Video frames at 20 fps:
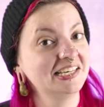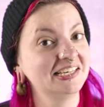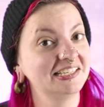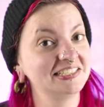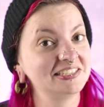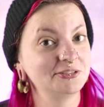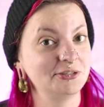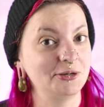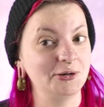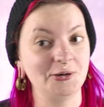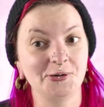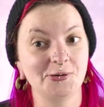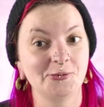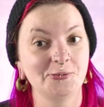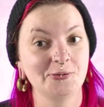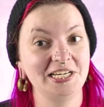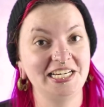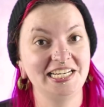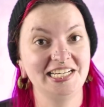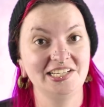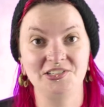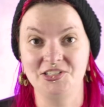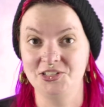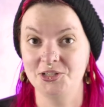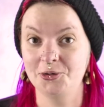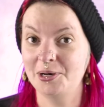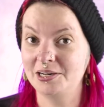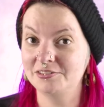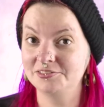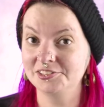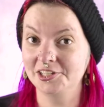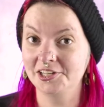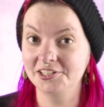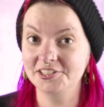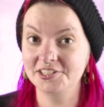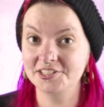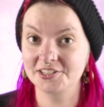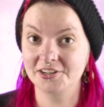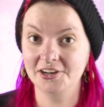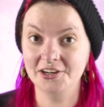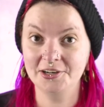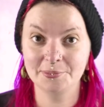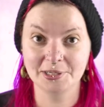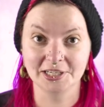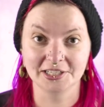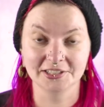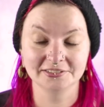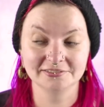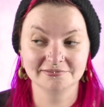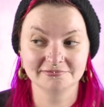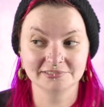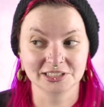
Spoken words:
so we do have a lot to talk about.